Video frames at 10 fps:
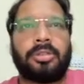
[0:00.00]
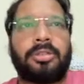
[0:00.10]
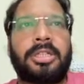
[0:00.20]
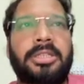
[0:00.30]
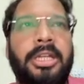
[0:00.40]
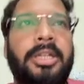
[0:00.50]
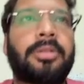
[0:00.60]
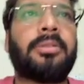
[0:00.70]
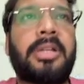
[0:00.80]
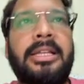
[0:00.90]
you just need
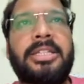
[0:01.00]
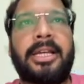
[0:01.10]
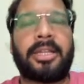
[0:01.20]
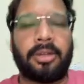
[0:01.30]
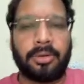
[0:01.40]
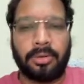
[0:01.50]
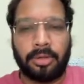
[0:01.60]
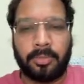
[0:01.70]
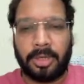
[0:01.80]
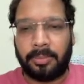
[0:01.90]
to recheck your
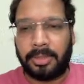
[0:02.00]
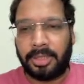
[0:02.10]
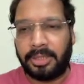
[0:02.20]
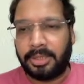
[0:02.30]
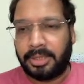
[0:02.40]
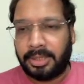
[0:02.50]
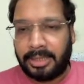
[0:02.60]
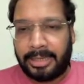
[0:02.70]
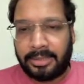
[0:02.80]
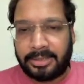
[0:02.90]
code properly.
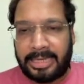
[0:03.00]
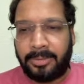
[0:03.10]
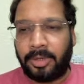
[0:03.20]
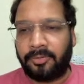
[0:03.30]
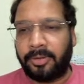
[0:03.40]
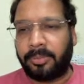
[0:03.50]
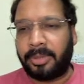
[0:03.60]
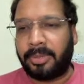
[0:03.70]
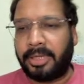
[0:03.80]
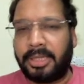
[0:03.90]
At the time of
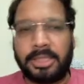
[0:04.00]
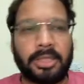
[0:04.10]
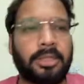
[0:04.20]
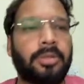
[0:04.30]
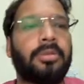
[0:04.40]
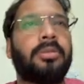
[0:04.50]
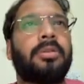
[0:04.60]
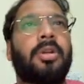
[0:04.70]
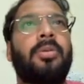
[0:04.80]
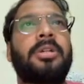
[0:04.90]
implementation, you
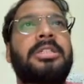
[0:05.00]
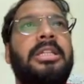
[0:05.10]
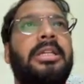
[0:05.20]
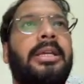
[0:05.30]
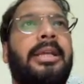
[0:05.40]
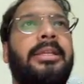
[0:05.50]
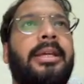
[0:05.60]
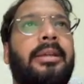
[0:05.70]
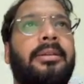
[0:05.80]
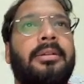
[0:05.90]
don't see any
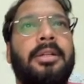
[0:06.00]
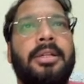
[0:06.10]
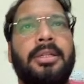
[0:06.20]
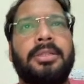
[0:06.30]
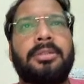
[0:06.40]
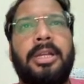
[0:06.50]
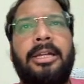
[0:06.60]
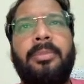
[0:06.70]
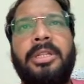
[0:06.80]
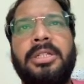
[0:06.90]
error. So
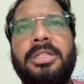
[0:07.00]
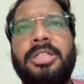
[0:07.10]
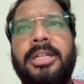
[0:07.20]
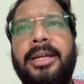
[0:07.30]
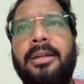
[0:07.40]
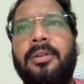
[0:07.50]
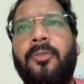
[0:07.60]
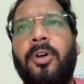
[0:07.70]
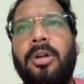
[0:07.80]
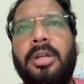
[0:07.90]
let me just check
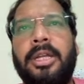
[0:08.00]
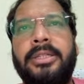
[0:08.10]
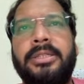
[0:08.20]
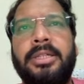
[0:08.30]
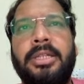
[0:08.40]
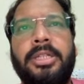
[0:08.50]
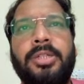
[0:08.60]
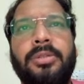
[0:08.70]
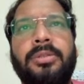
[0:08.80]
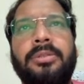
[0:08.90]
what is the
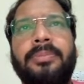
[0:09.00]
issue.